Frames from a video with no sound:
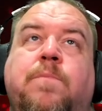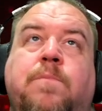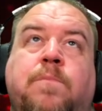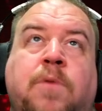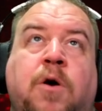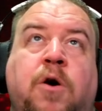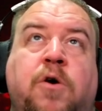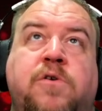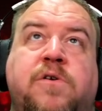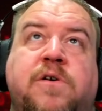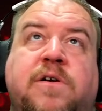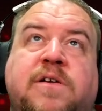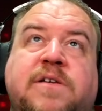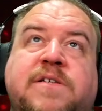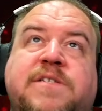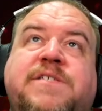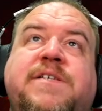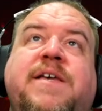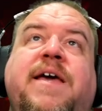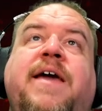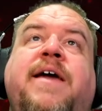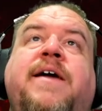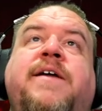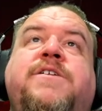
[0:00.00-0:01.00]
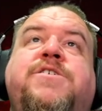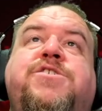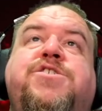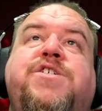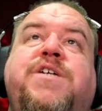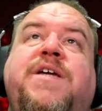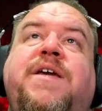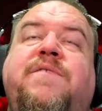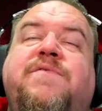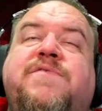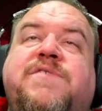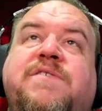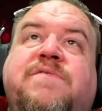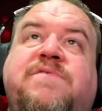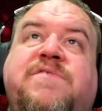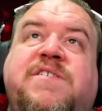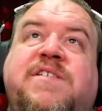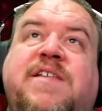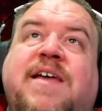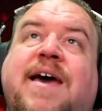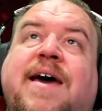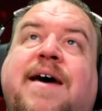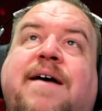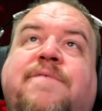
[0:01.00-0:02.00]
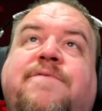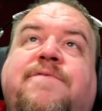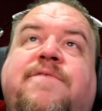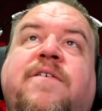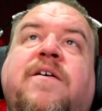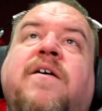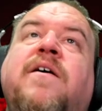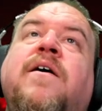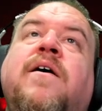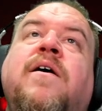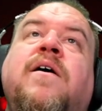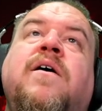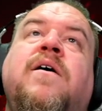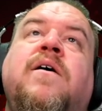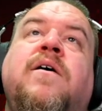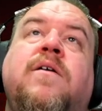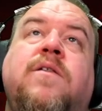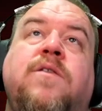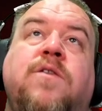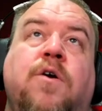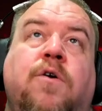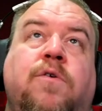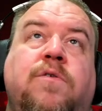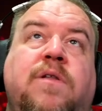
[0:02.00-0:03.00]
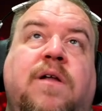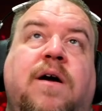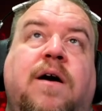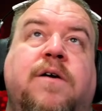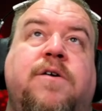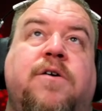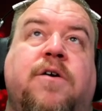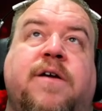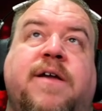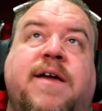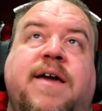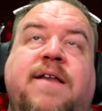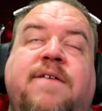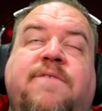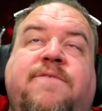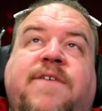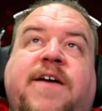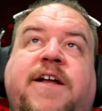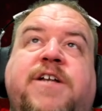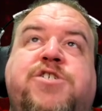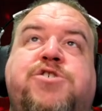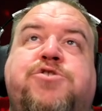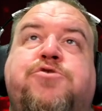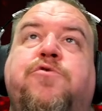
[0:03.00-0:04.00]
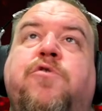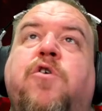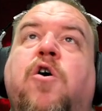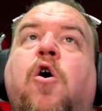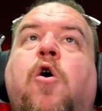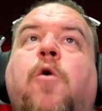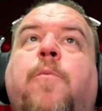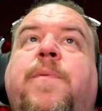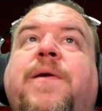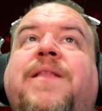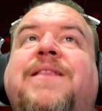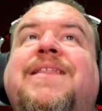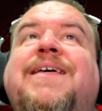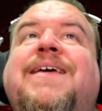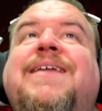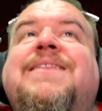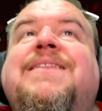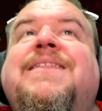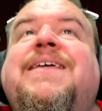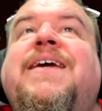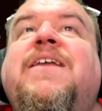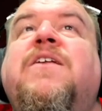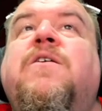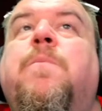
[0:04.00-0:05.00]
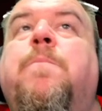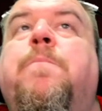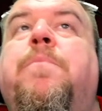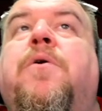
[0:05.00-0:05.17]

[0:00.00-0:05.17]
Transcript: moguls, and chiefs of staff. No longer can a ventrue openly lead a